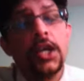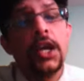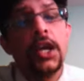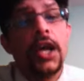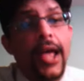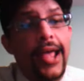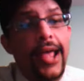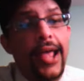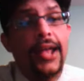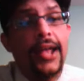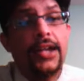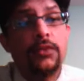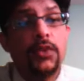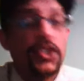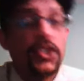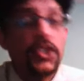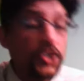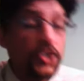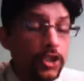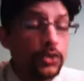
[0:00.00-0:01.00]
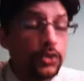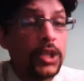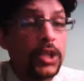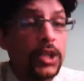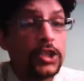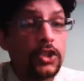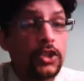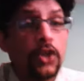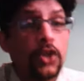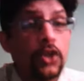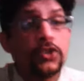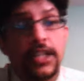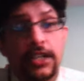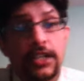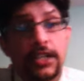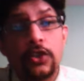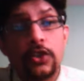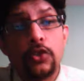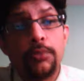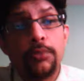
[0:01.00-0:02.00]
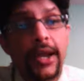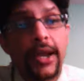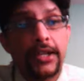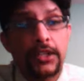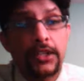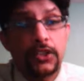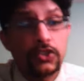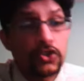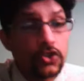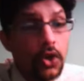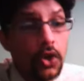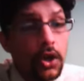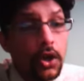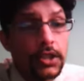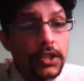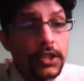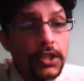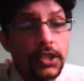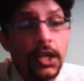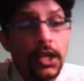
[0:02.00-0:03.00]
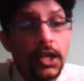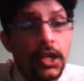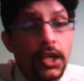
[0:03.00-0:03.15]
and West Indies won the toss and elected to bat against Scotland,